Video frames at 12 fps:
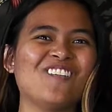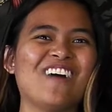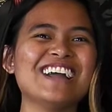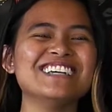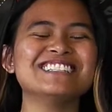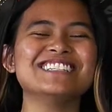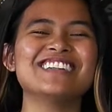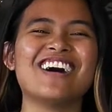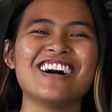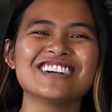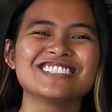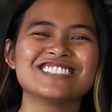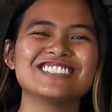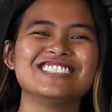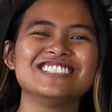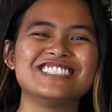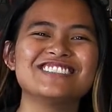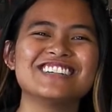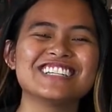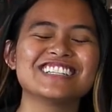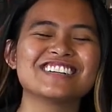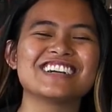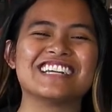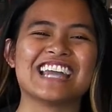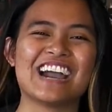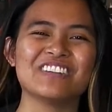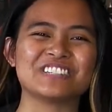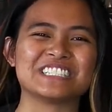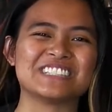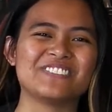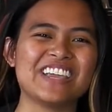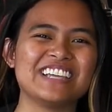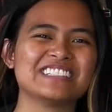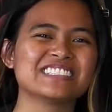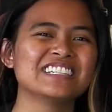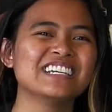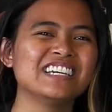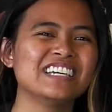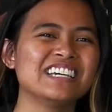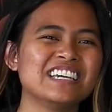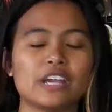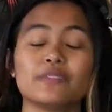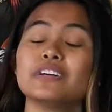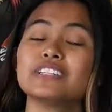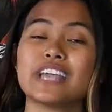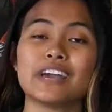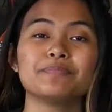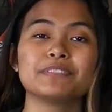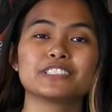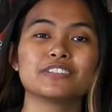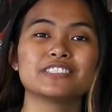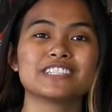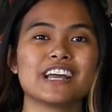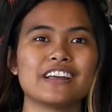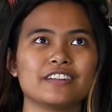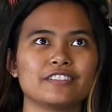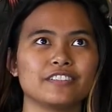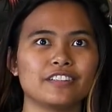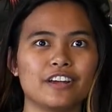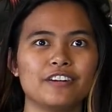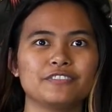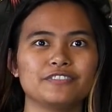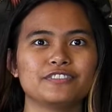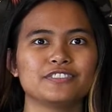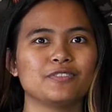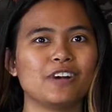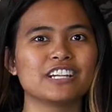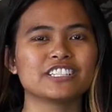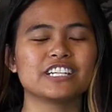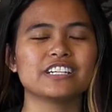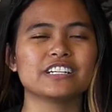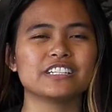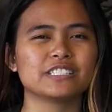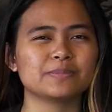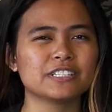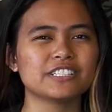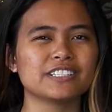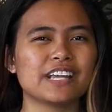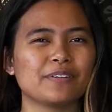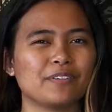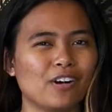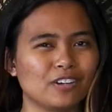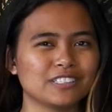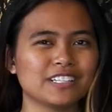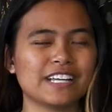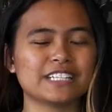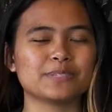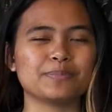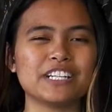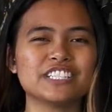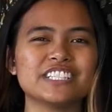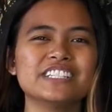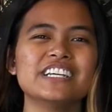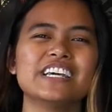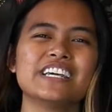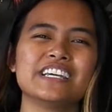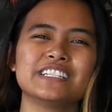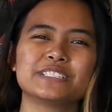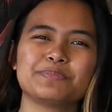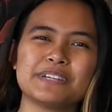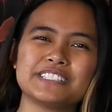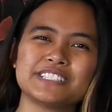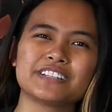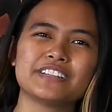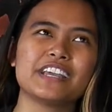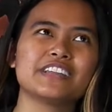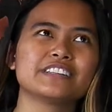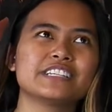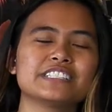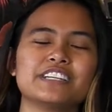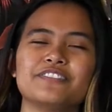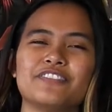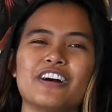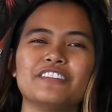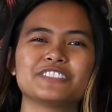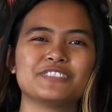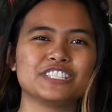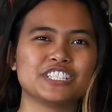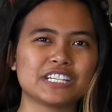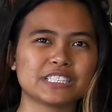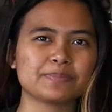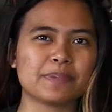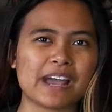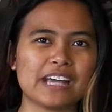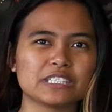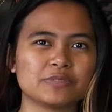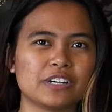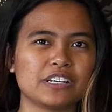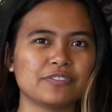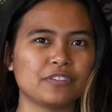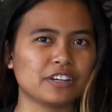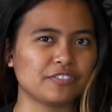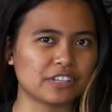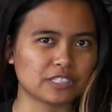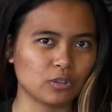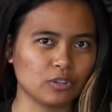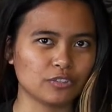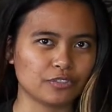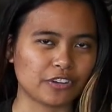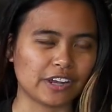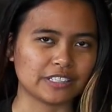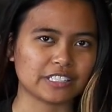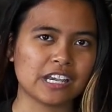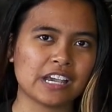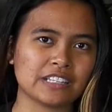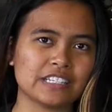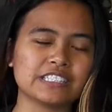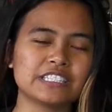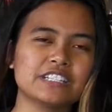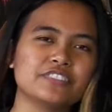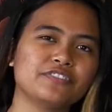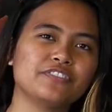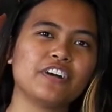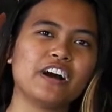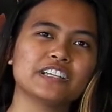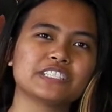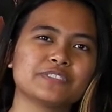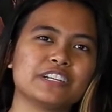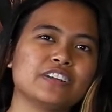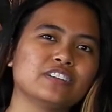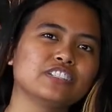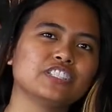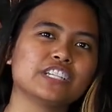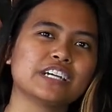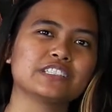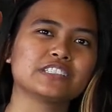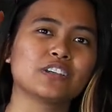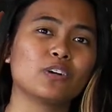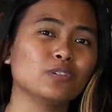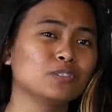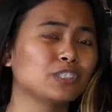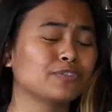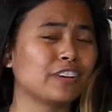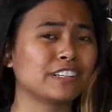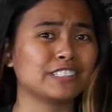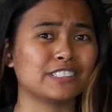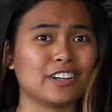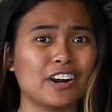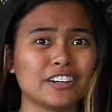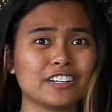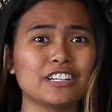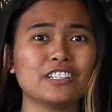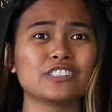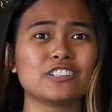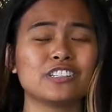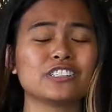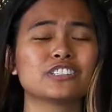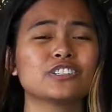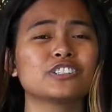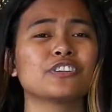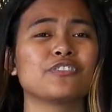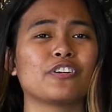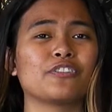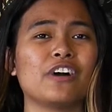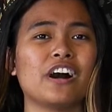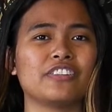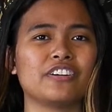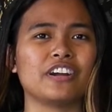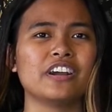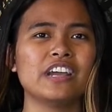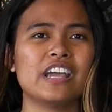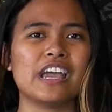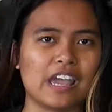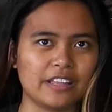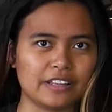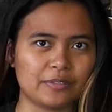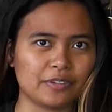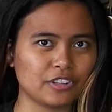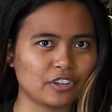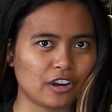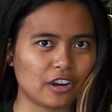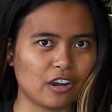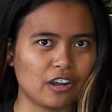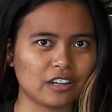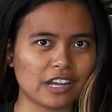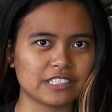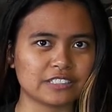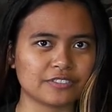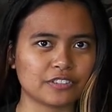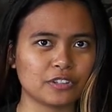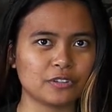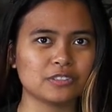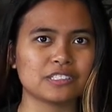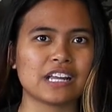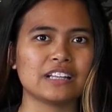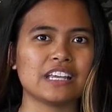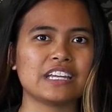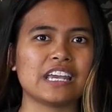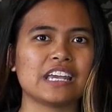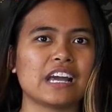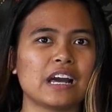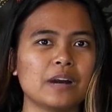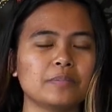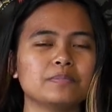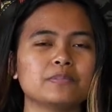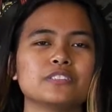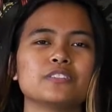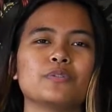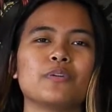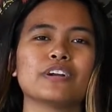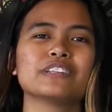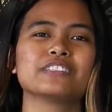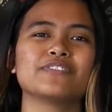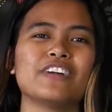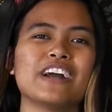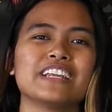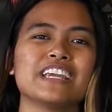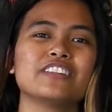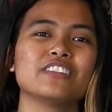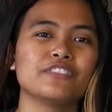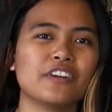why is an ostrich doing there in outer space? And one of the episodes that I love watching, especially that I would also like to mention, it's basically, this involves with Jet's past with one of his old friends. This involves with Jet's old friend's daughter in search of her father. And then when there are all kinds of clues that leading up towards finding the